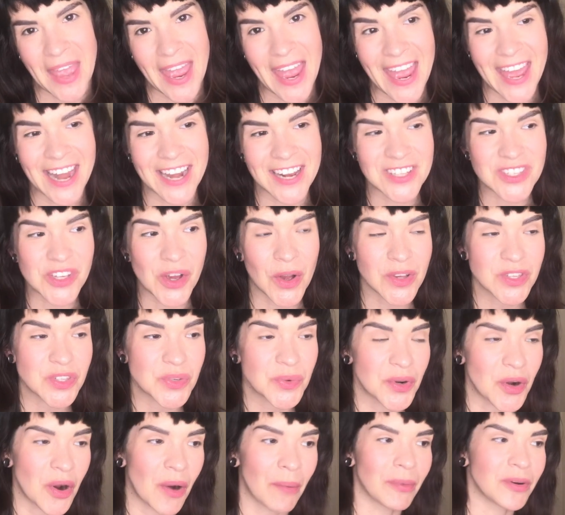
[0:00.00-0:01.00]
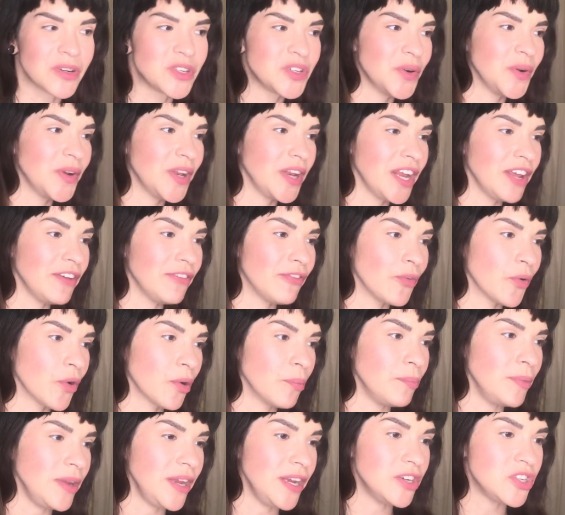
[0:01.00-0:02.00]
And it's also an opportunity for
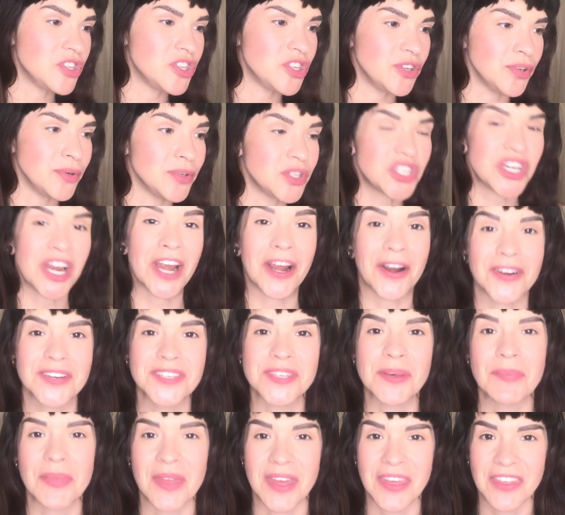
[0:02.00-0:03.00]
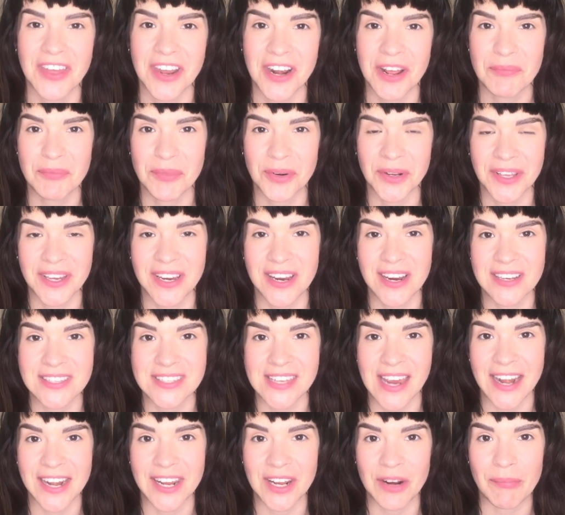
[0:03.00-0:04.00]
me to share something that I'm really
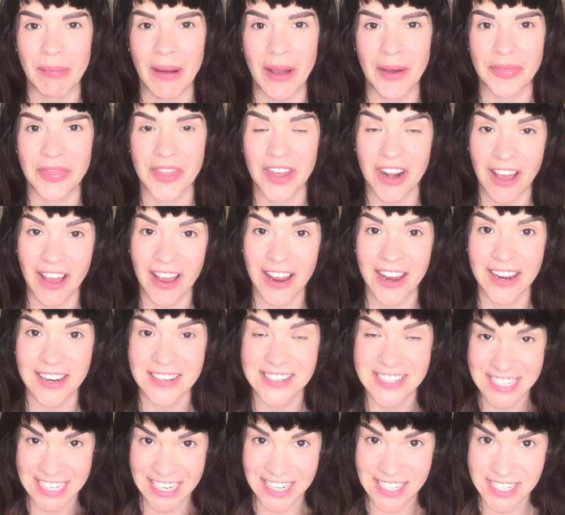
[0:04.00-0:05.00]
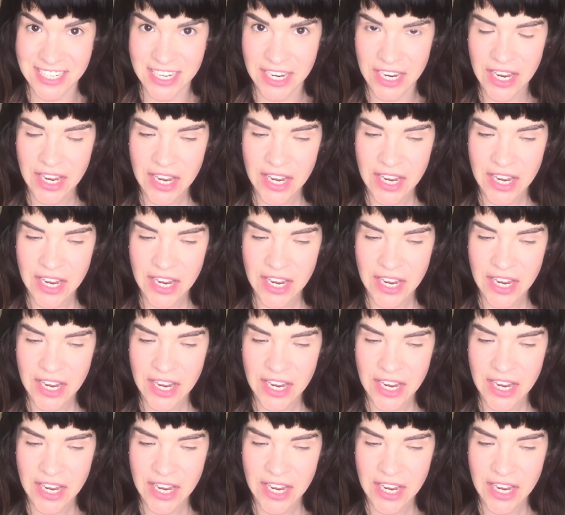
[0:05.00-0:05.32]
excited about that I did.